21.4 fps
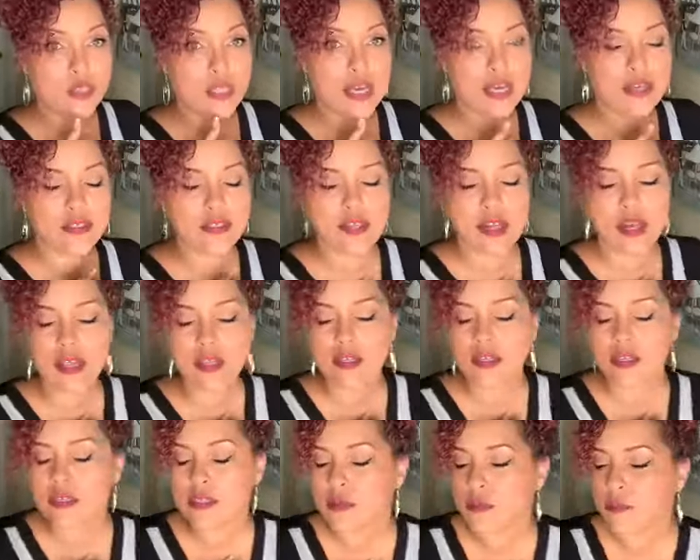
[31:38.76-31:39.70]
Two thousand
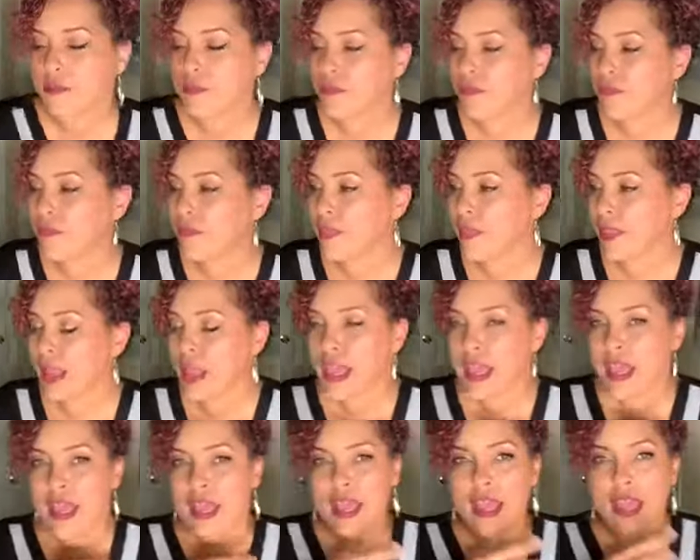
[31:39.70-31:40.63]
dollars?
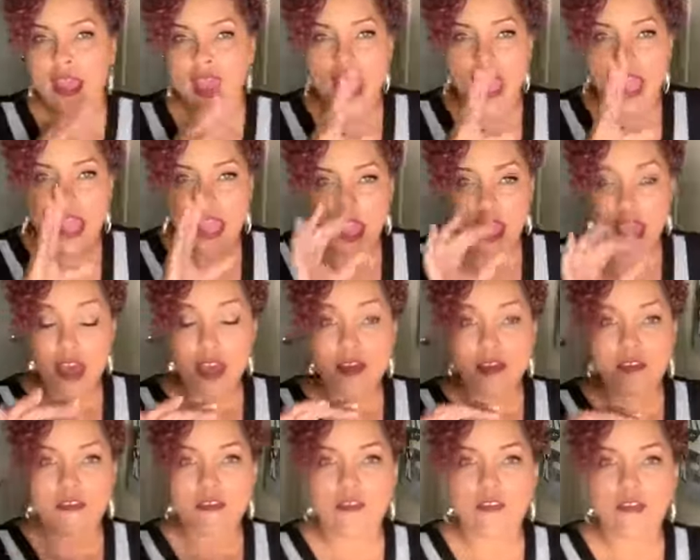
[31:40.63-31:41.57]

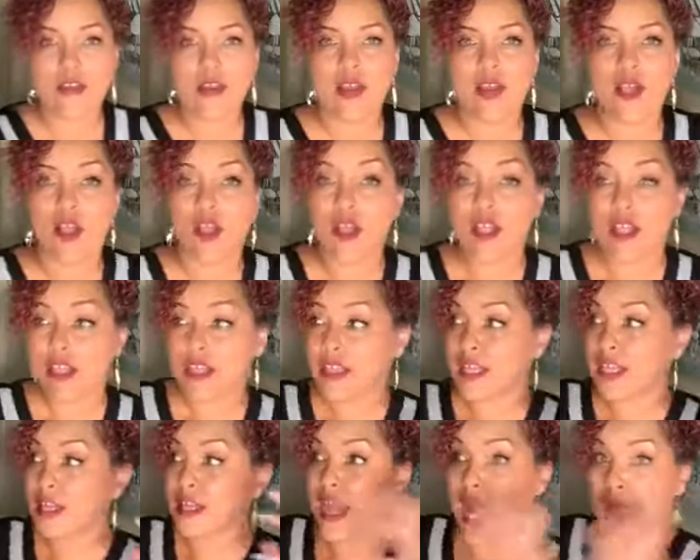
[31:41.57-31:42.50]
If
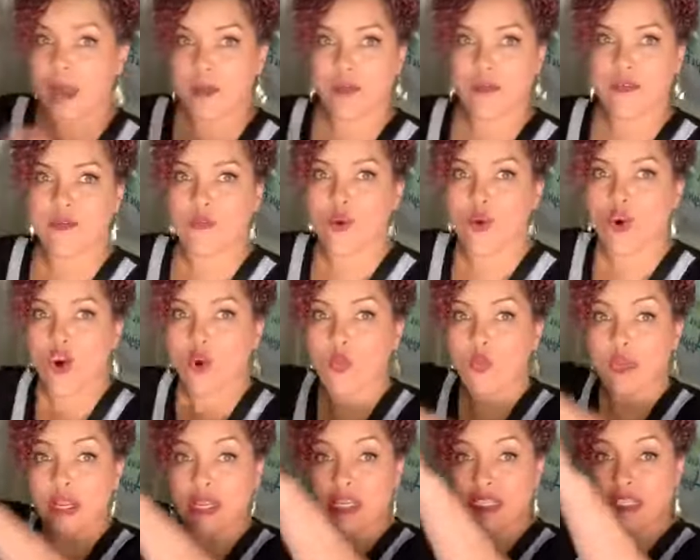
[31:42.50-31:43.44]
the night
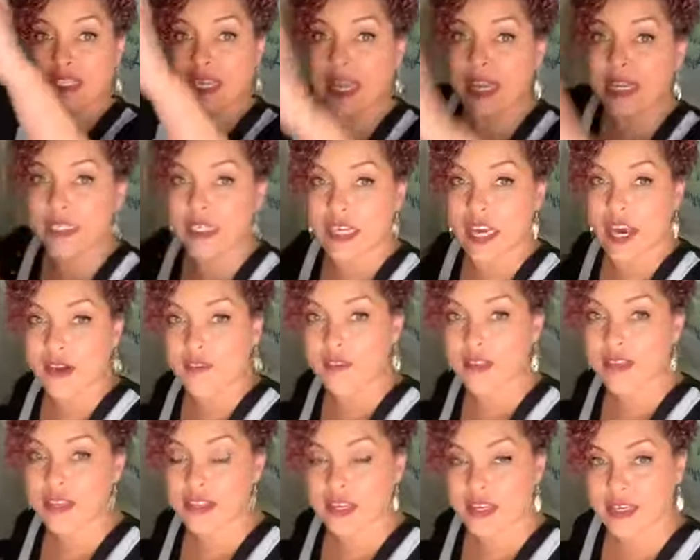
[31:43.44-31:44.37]
before, when the stage and
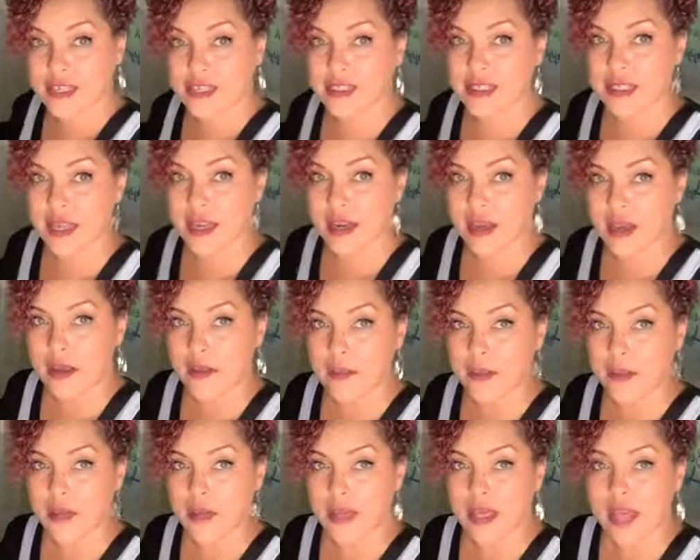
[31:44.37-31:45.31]
everything is set
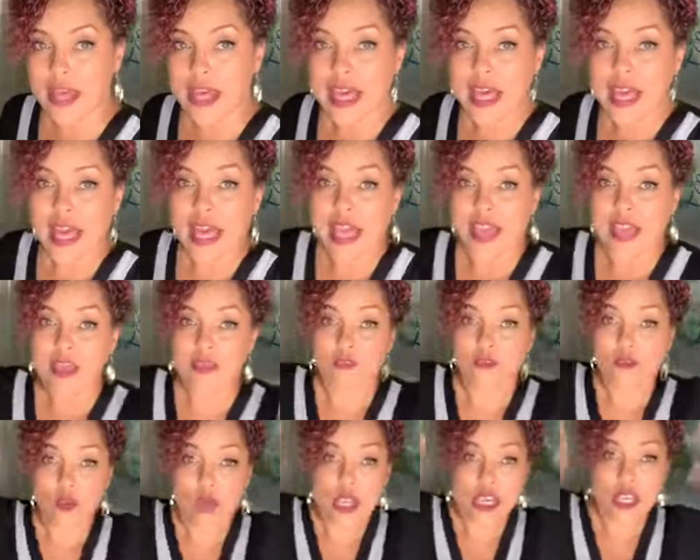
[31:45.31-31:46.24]
up,
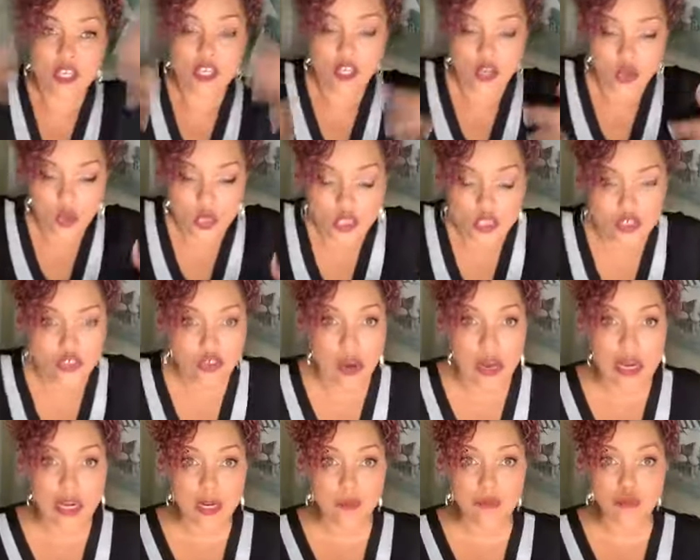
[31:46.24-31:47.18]
if we can do a
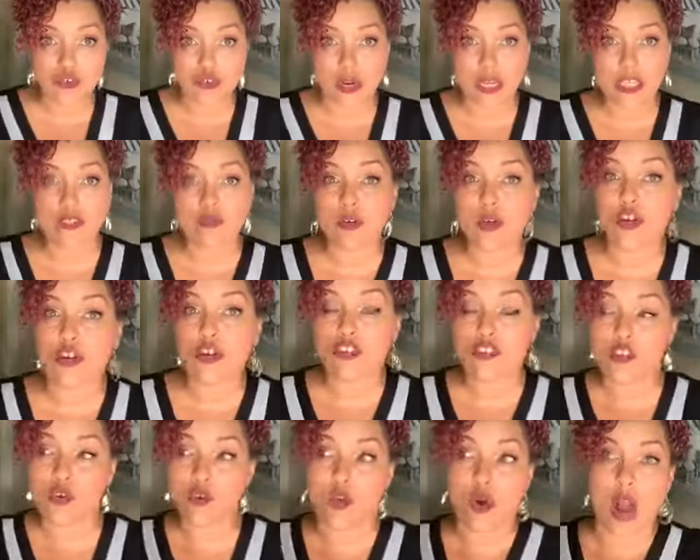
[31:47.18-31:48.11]
straight up dress
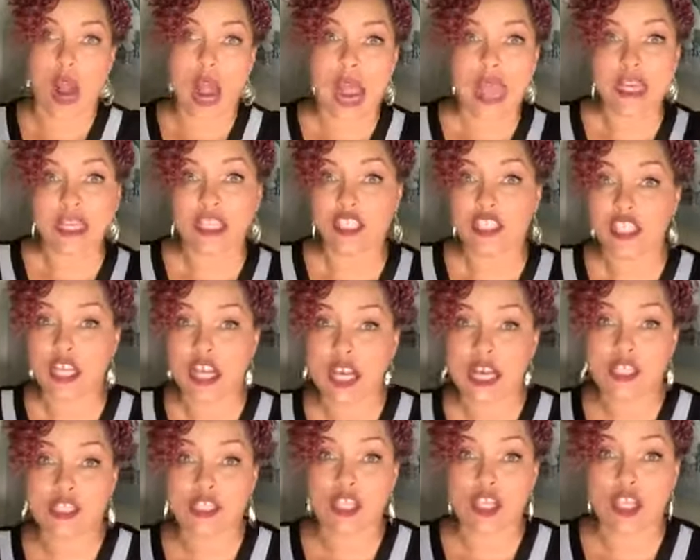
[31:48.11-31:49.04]
rehearsal where I could
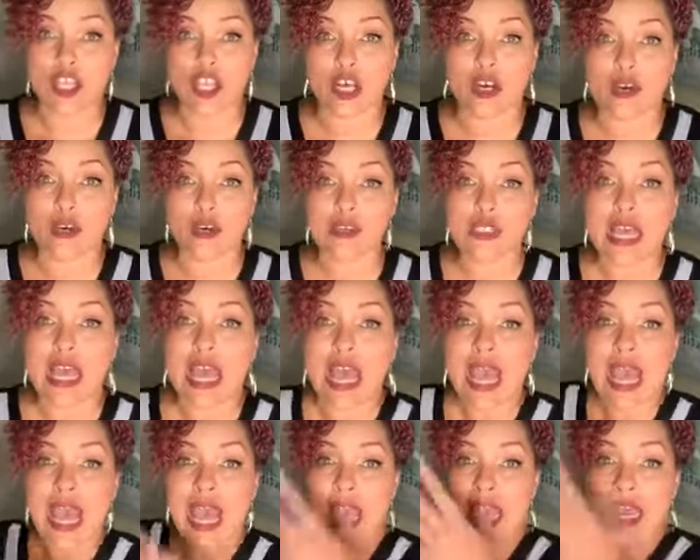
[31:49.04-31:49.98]
change clothes
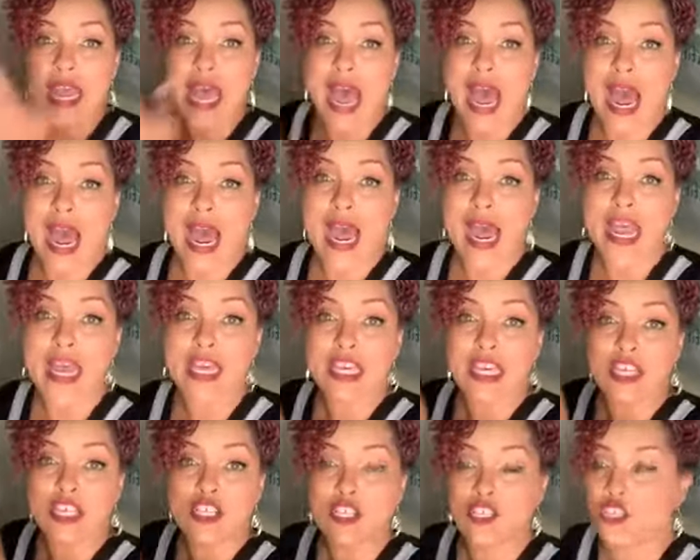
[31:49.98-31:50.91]
and
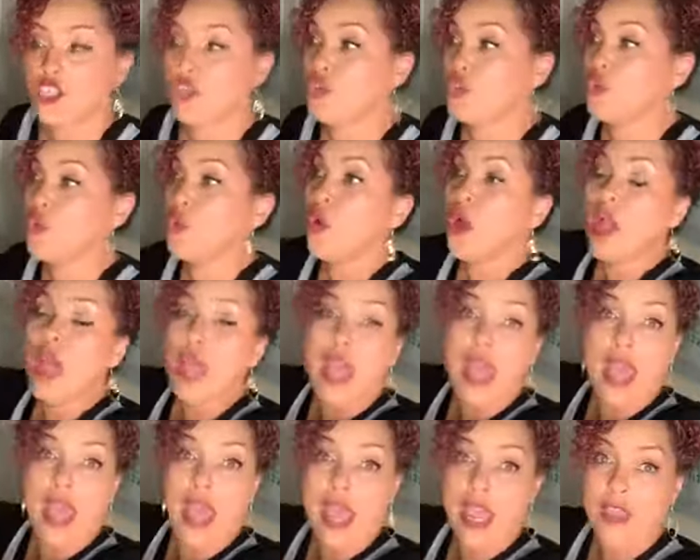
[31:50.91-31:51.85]
I can do
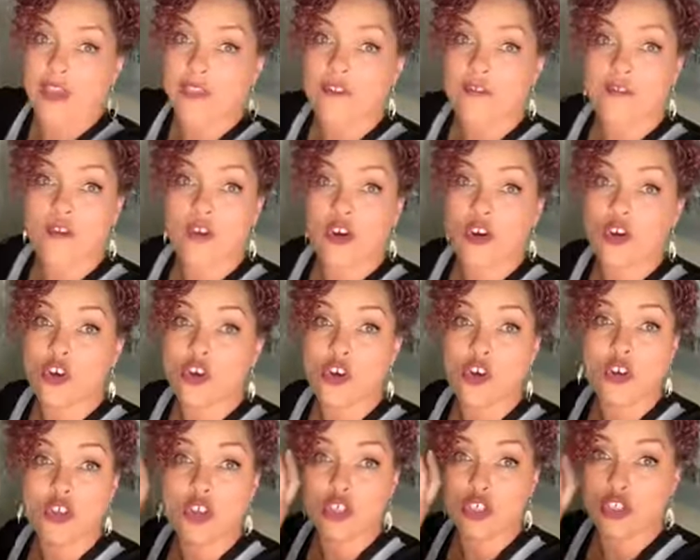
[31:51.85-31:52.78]
a
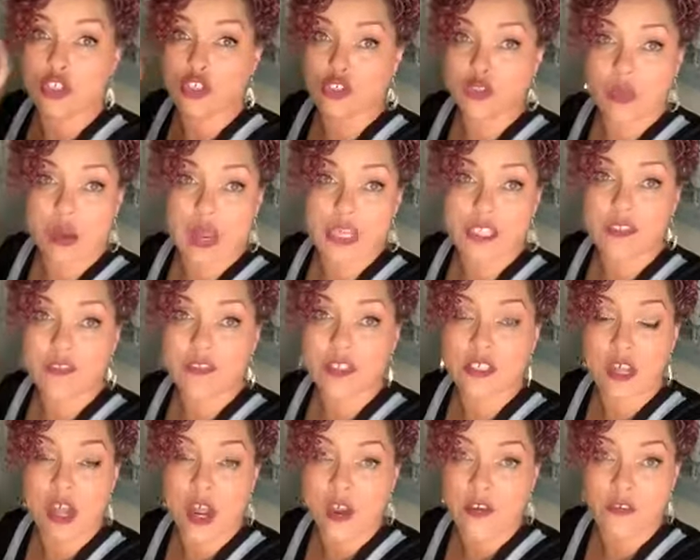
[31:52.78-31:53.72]
full dress
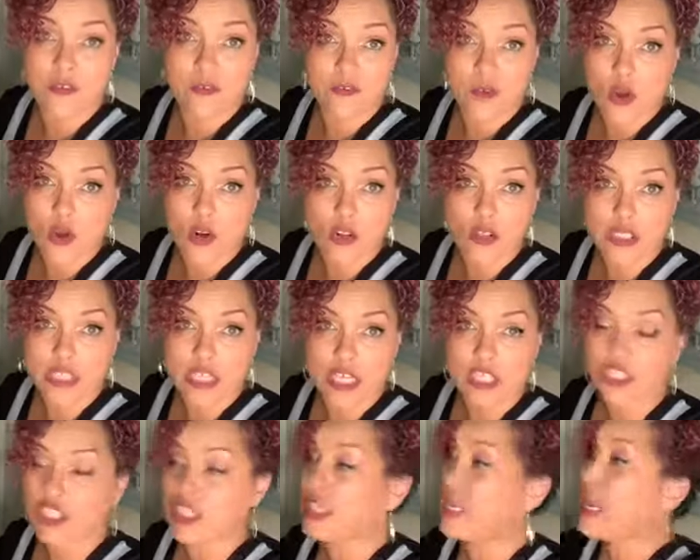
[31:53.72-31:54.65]
photo, photo
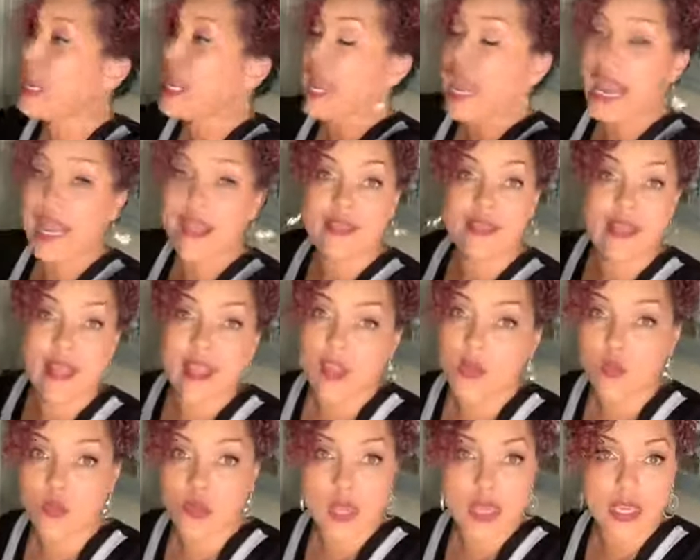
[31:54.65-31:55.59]
session and
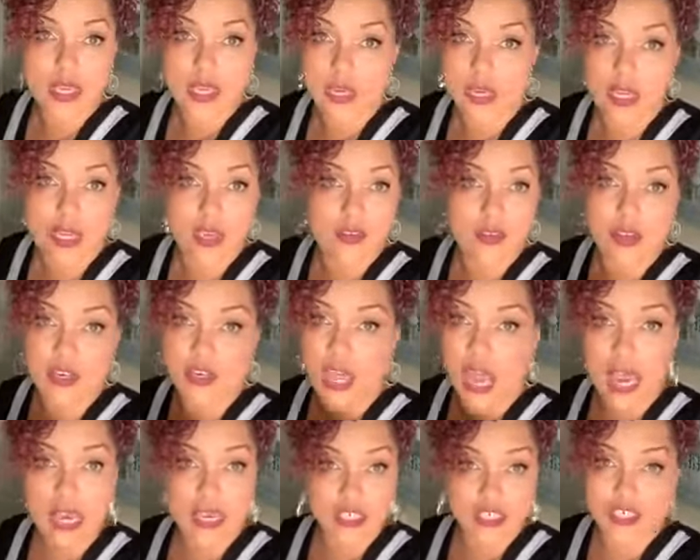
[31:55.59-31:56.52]
then we can
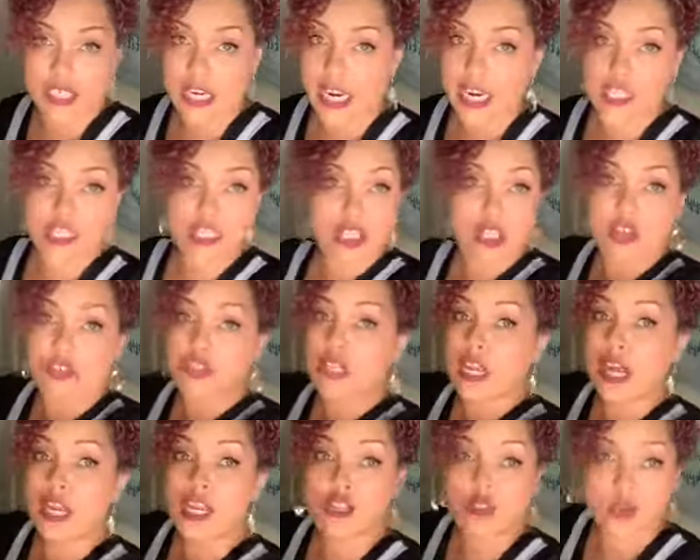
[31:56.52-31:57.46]
even i can change
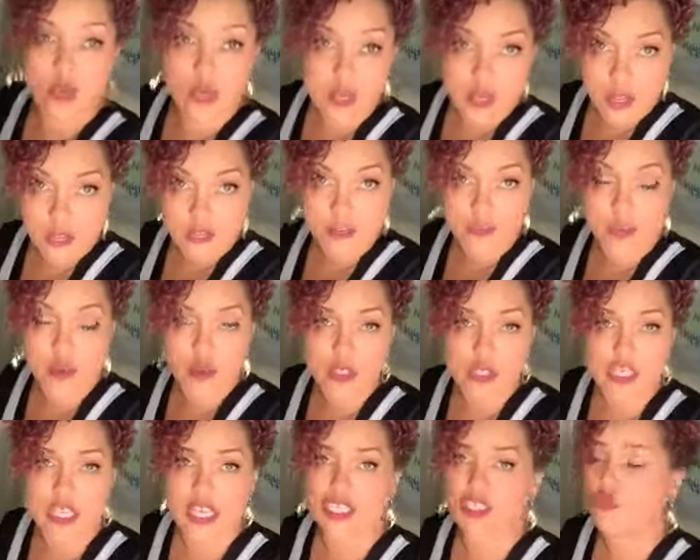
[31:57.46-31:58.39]
clothes and i can do another
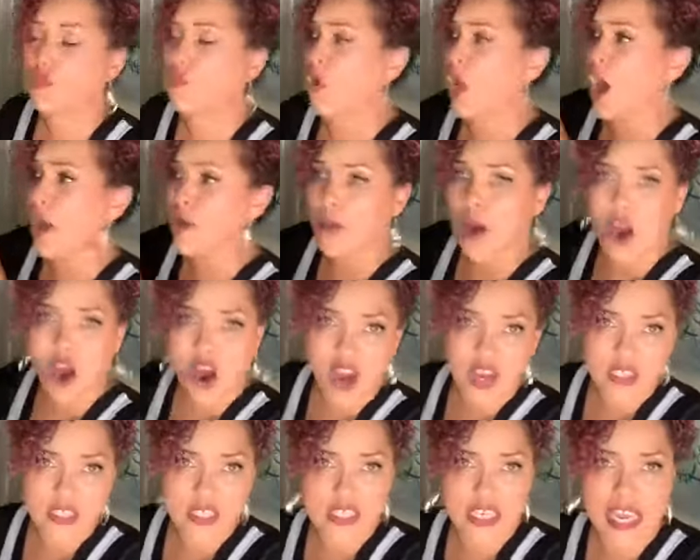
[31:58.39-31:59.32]
photo session where i'm
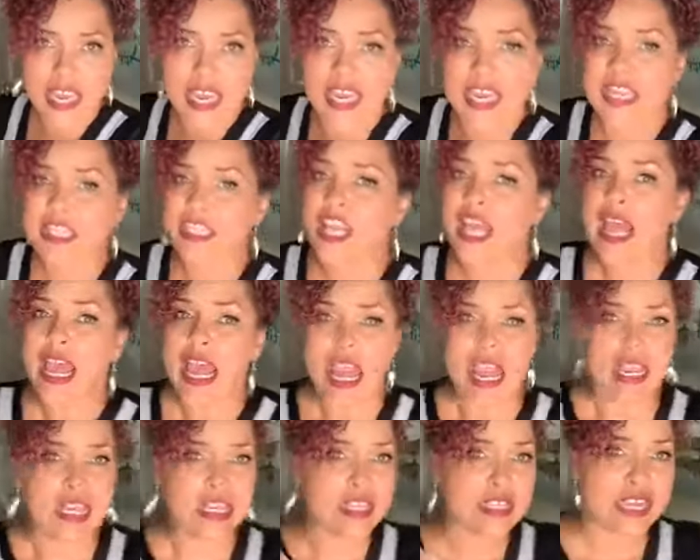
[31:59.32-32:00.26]
on stage
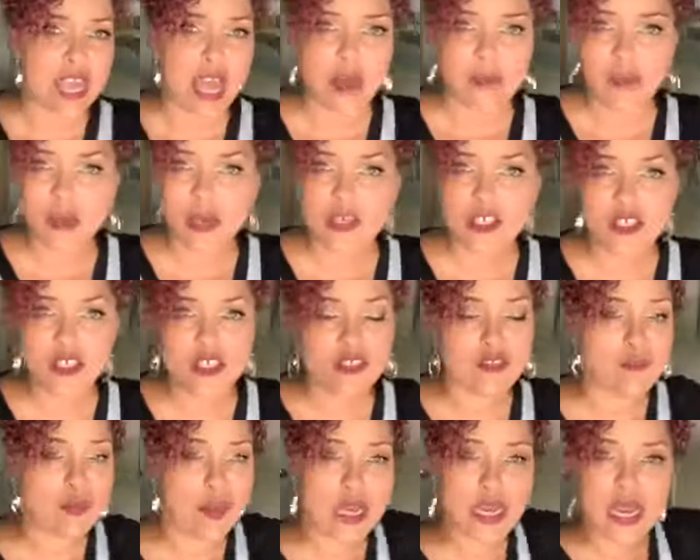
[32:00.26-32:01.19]
and he's got
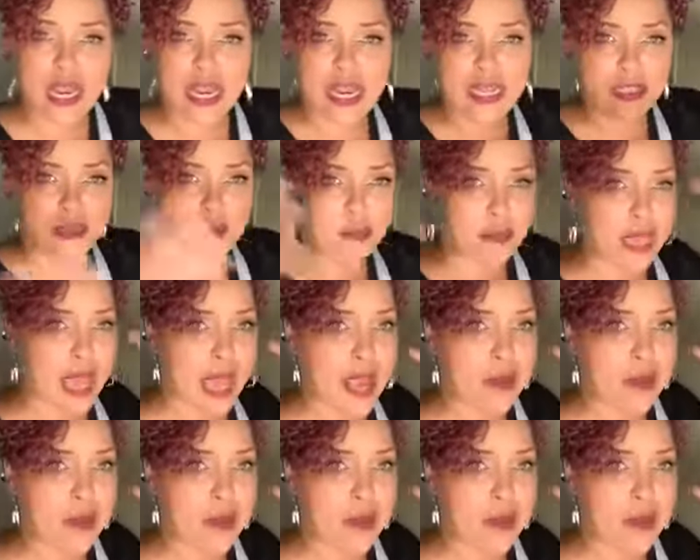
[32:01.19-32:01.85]
pictures of me and i got the